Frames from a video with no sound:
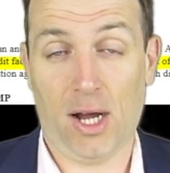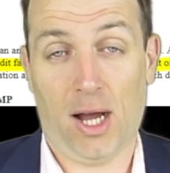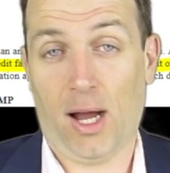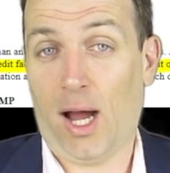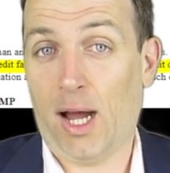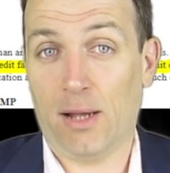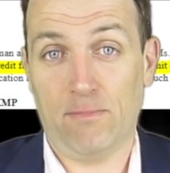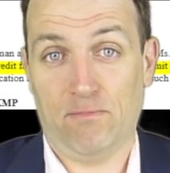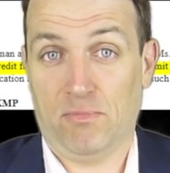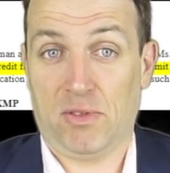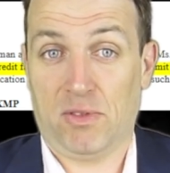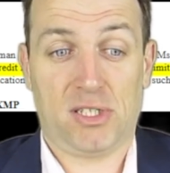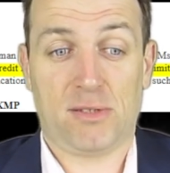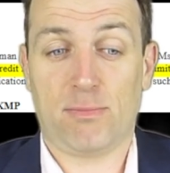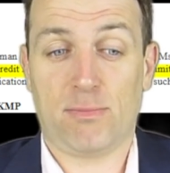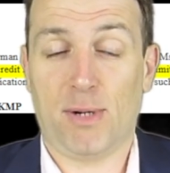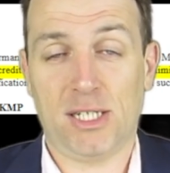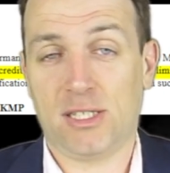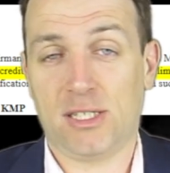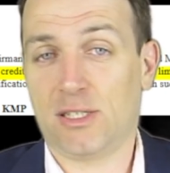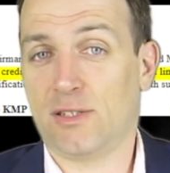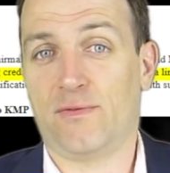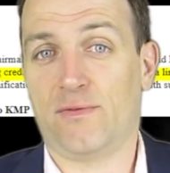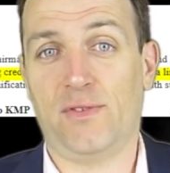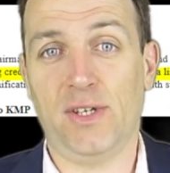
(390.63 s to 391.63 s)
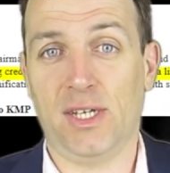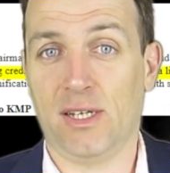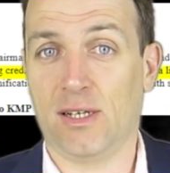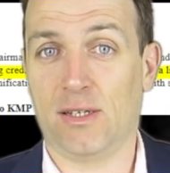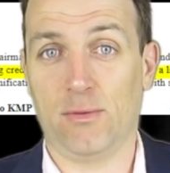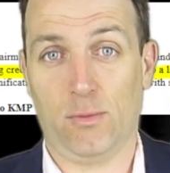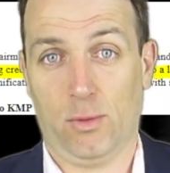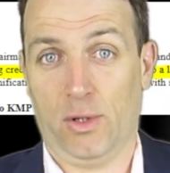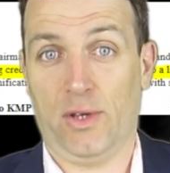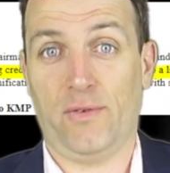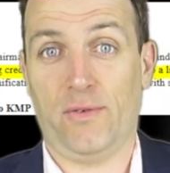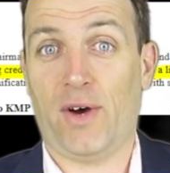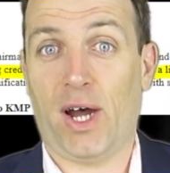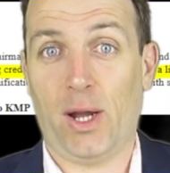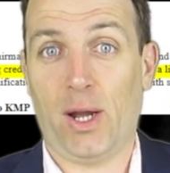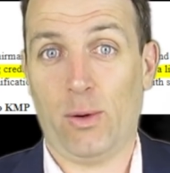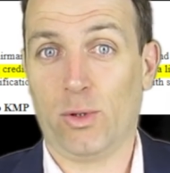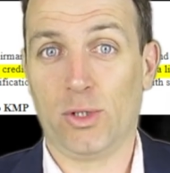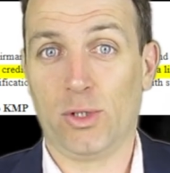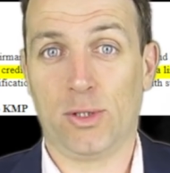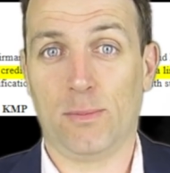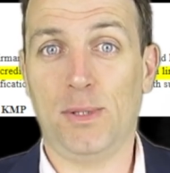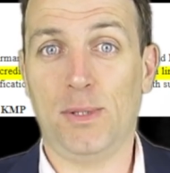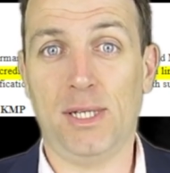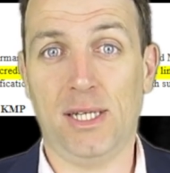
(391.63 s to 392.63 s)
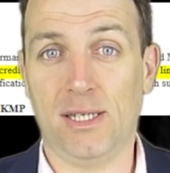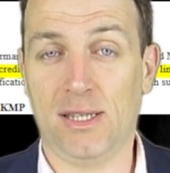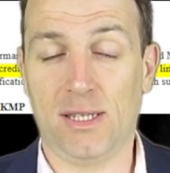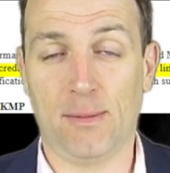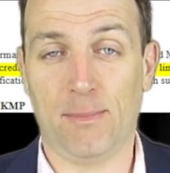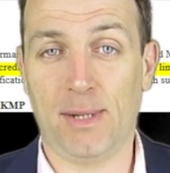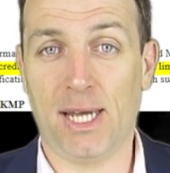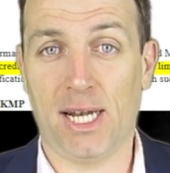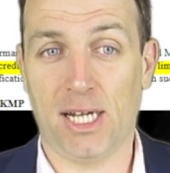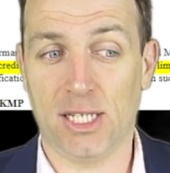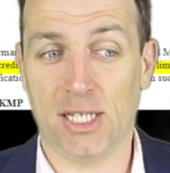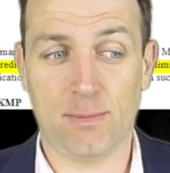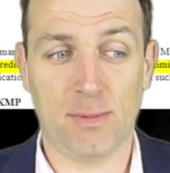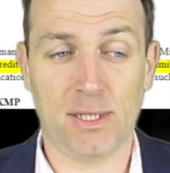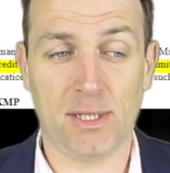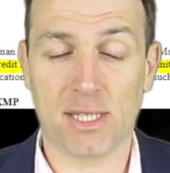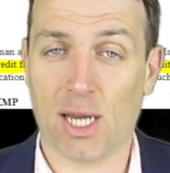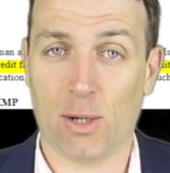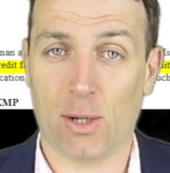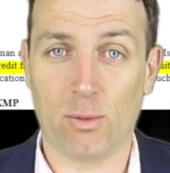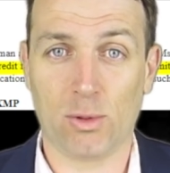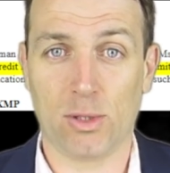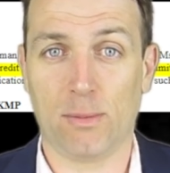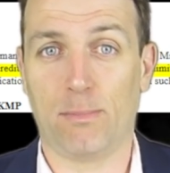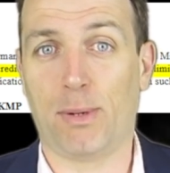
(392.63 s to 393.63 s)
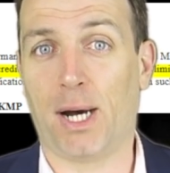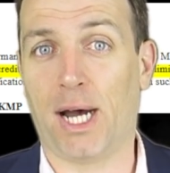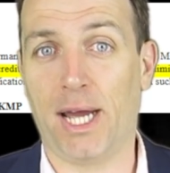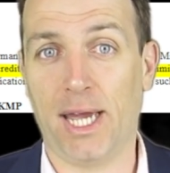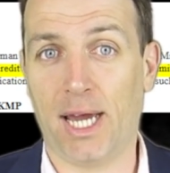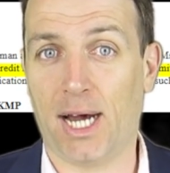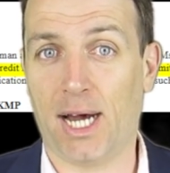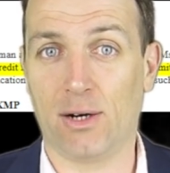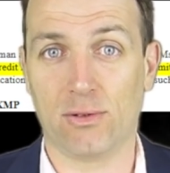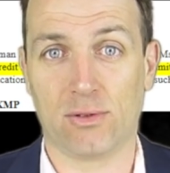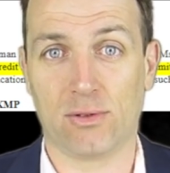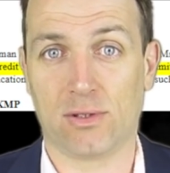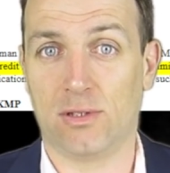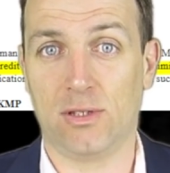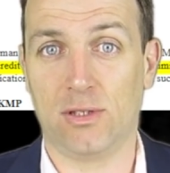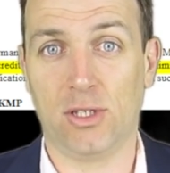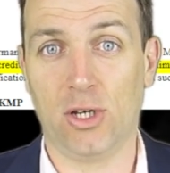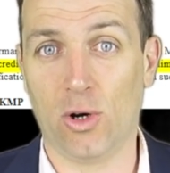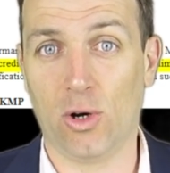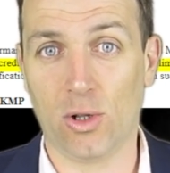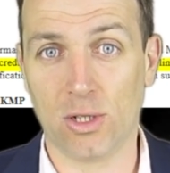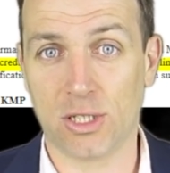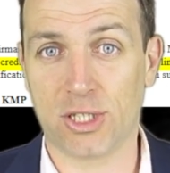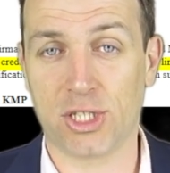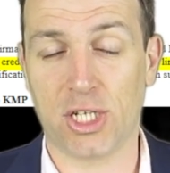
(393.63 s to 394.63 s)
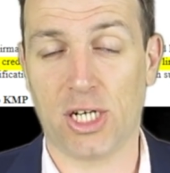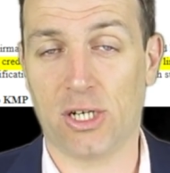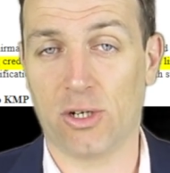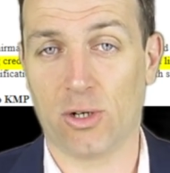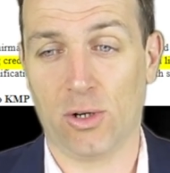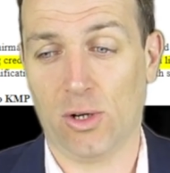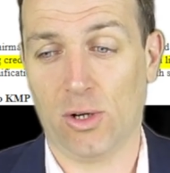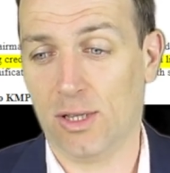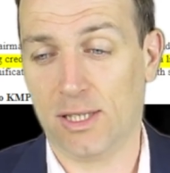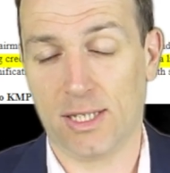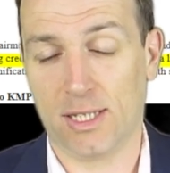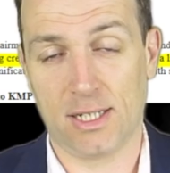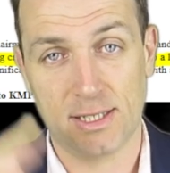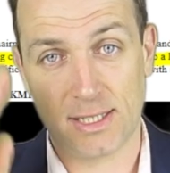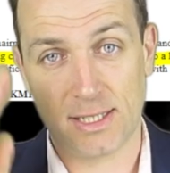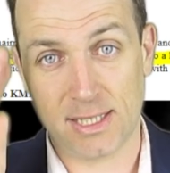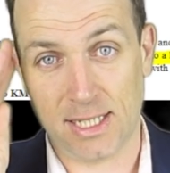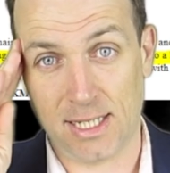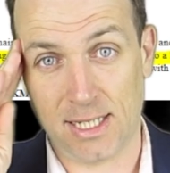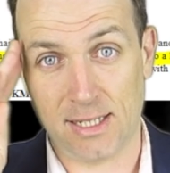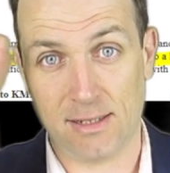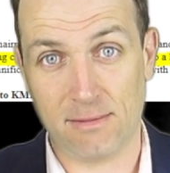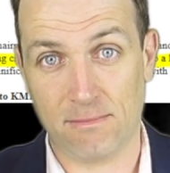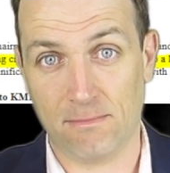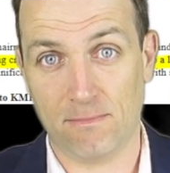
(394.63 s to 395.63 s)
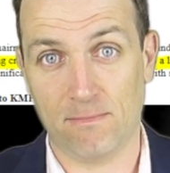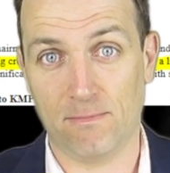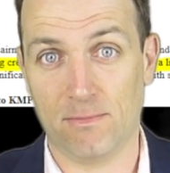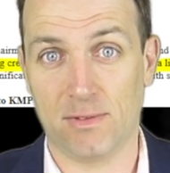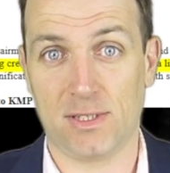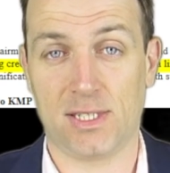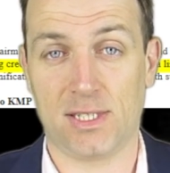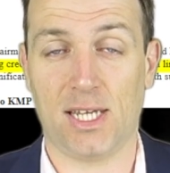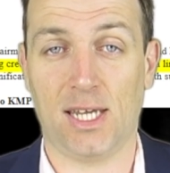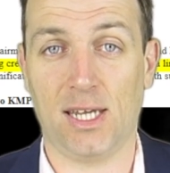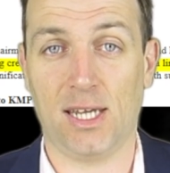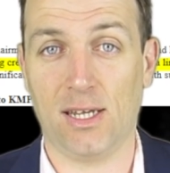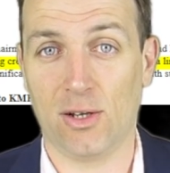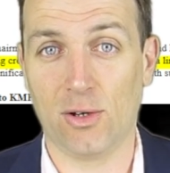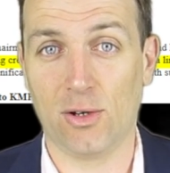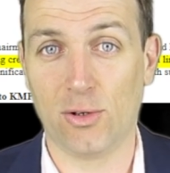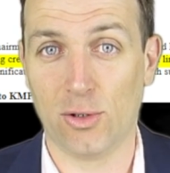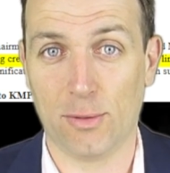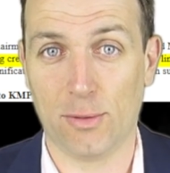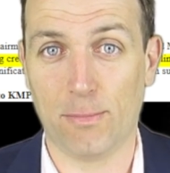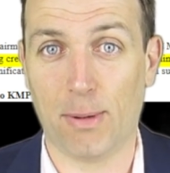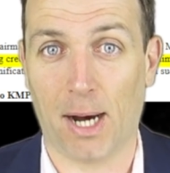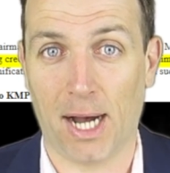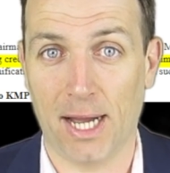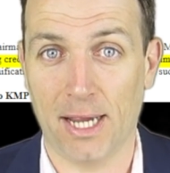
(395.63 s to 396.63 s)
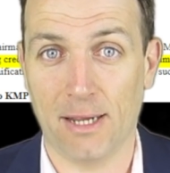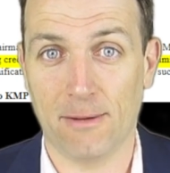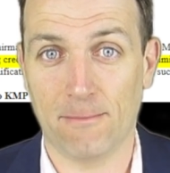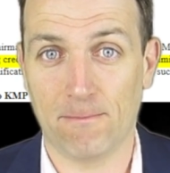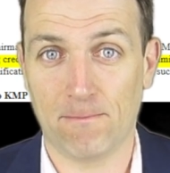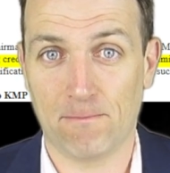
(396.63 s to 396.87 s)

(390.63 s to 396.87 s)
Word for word: Uh, the smartest thing, if I would be the management, I would buy out the old shareholders and say goodbye.